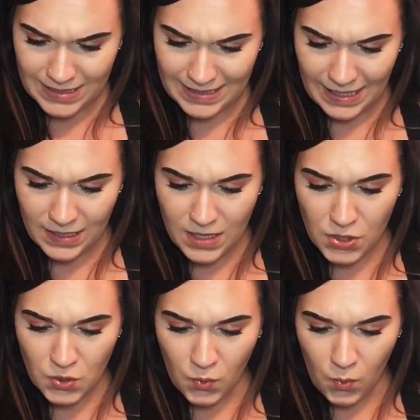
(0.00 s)
Skin
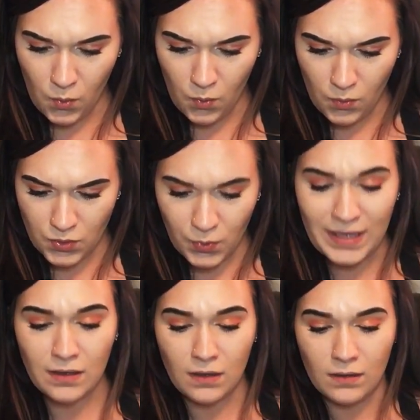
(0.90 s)

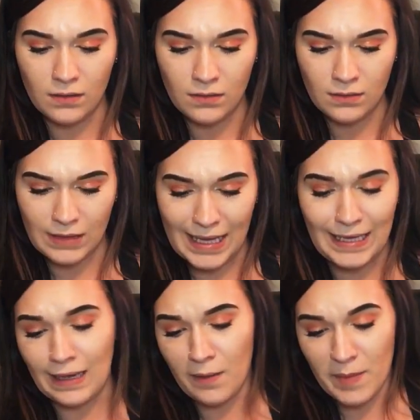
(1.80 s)
Twinkle
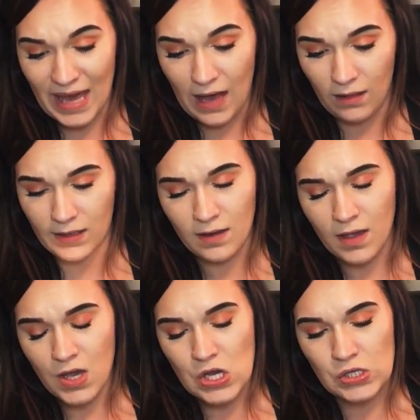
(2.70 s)
Lighting Palette.
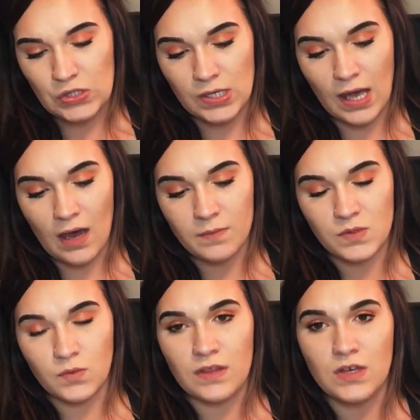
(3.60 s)
So it comes
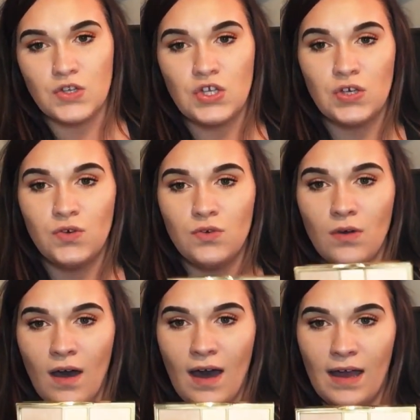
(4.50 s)
with 2
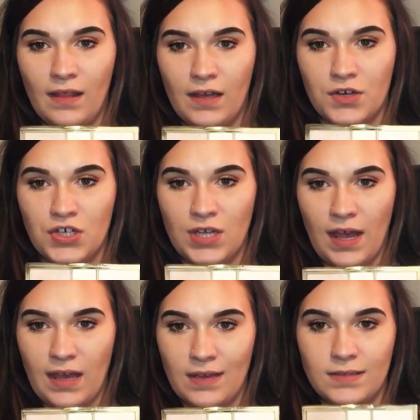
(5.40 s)
highlighter
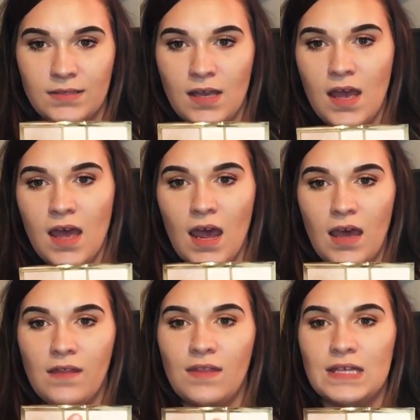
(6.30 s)
shades,
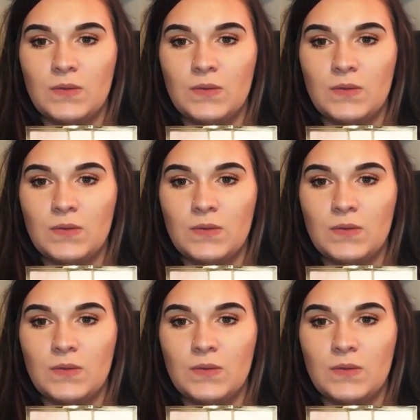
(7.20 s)
and then this